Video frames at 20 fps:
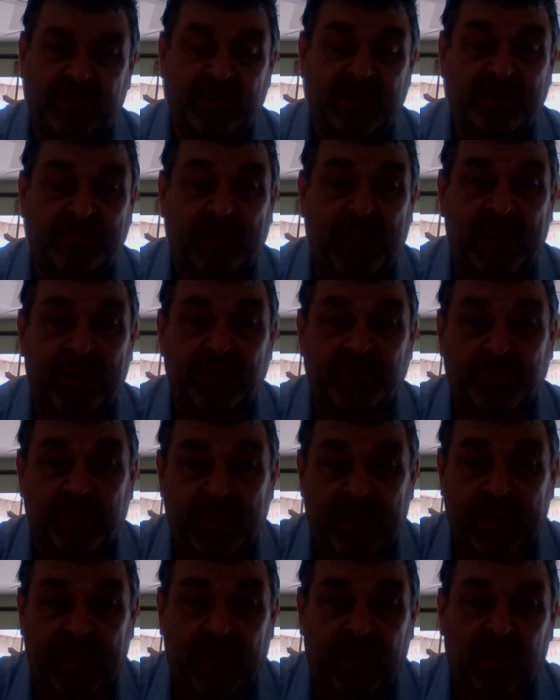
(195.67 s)
on the Spanish
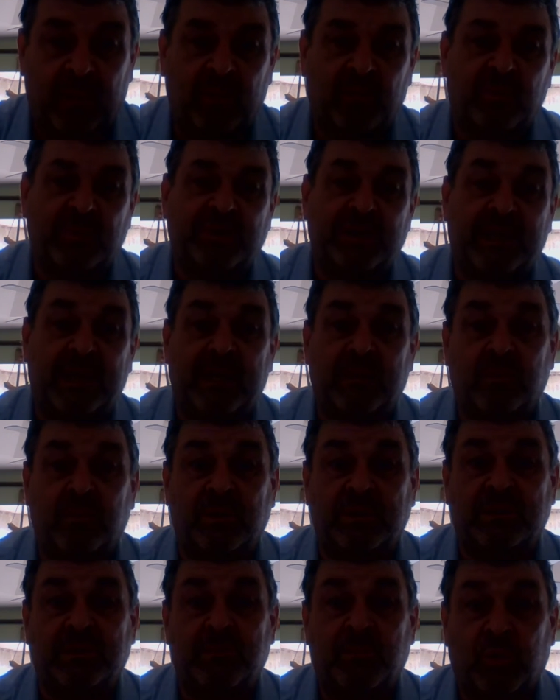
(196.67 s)
real, which again
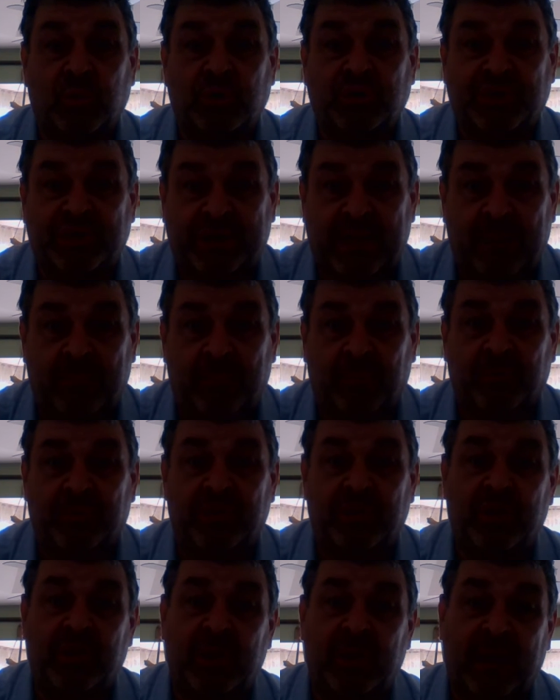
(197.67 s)
was more stable
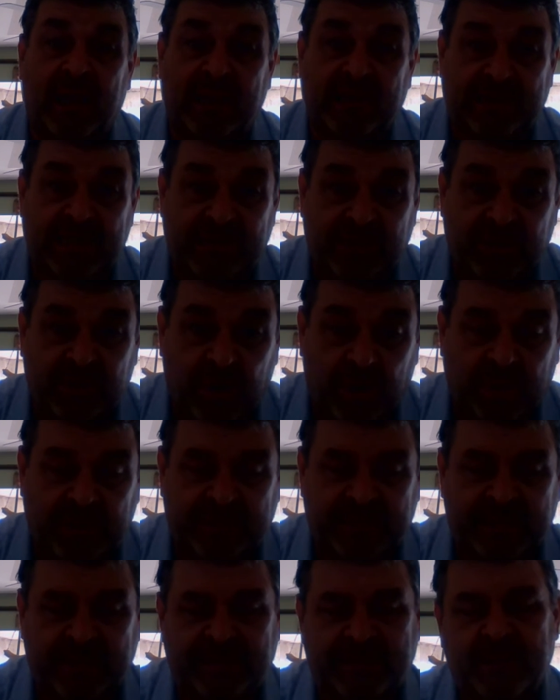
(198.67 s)
than the United States
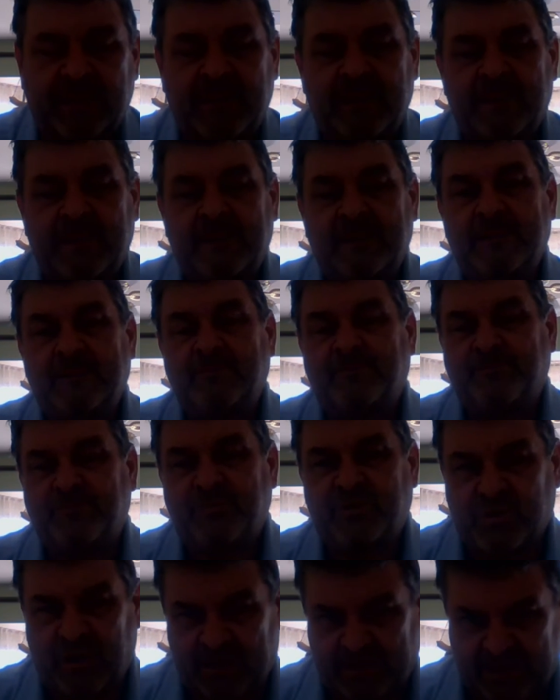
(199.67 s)
currencies.
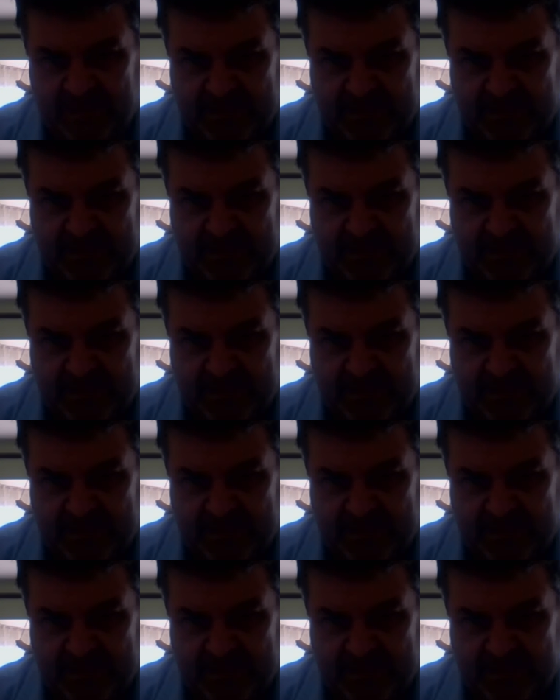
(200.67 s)
So I